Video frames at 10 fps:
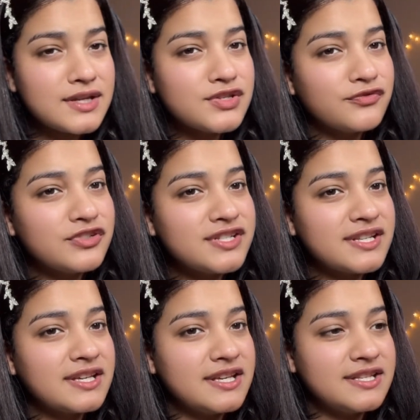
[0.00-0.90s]
So first
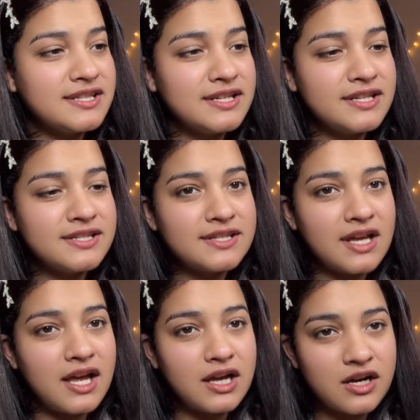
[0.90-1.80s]
thing is this
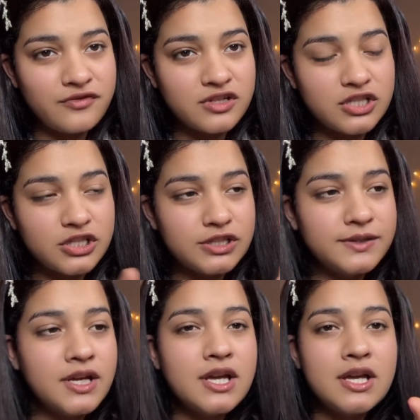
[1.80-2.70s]

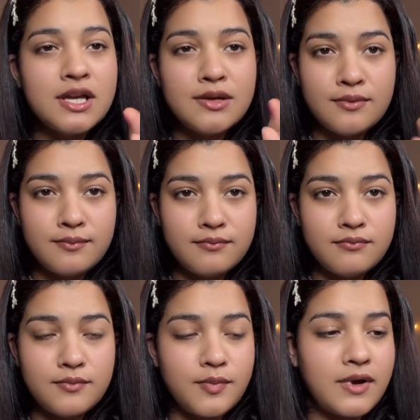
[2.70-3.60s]
CoverGirl
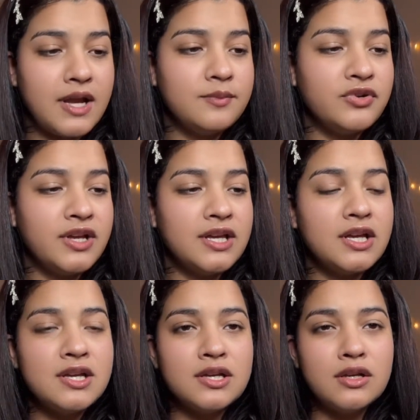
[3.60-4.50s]

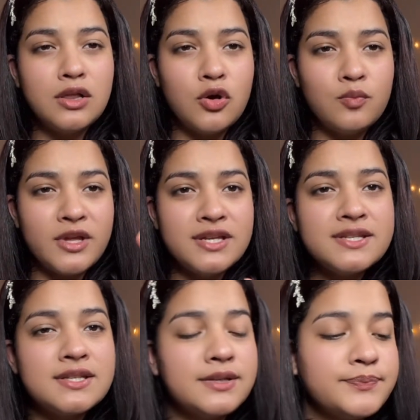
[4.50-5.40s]
primering glow
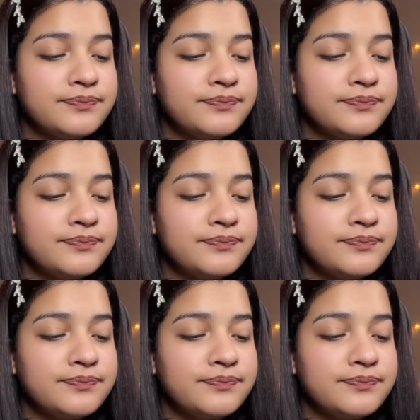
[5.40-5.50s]
mist,